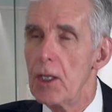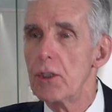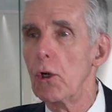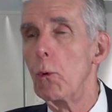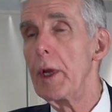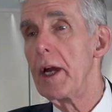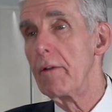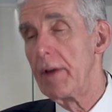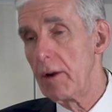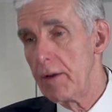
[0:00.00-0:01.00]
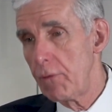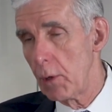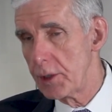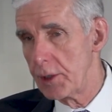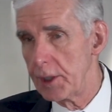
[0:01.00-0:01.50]
So we are very
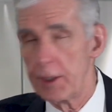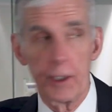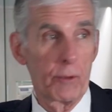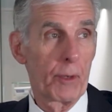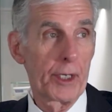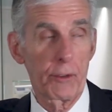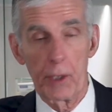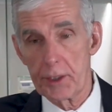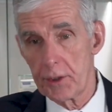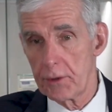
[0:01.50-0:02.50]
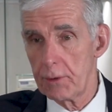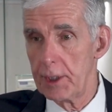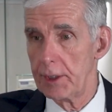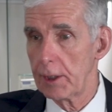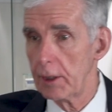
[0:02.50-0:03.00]
fortunate, right across the street
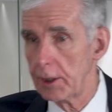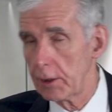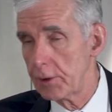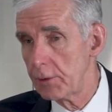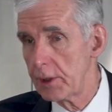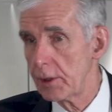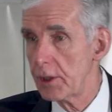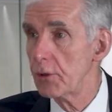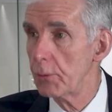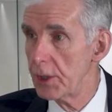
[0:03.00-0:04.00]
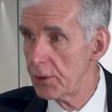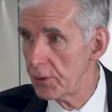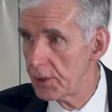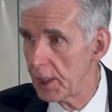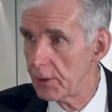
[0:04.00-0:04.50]
in the Clinical and Translational
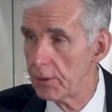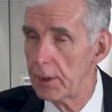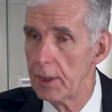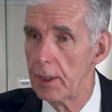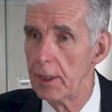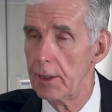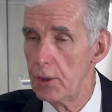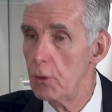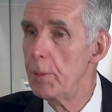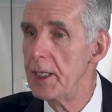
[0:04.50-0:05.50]
Research Center. UB